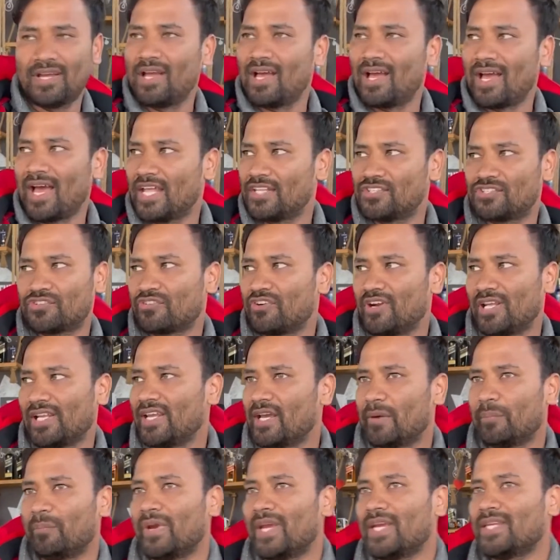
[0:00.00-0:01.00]
And it's really
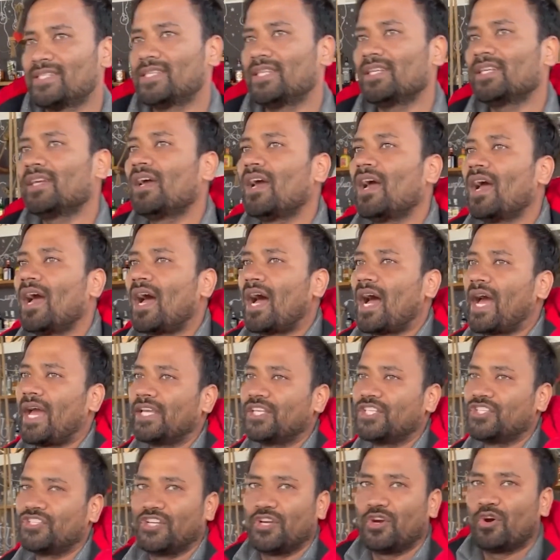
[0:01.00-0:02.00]
amazing. I
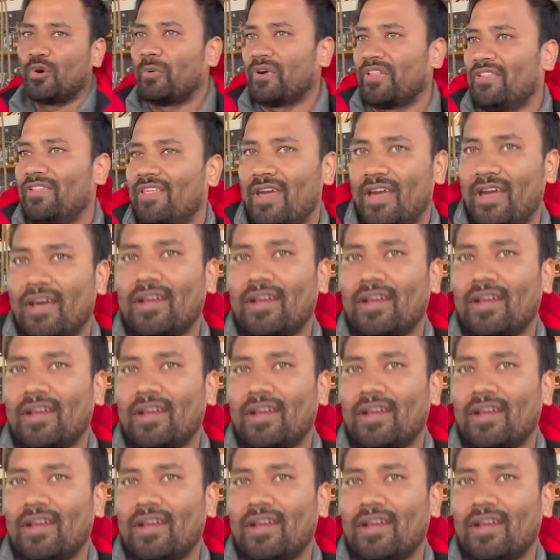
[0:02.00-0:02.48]
stay over there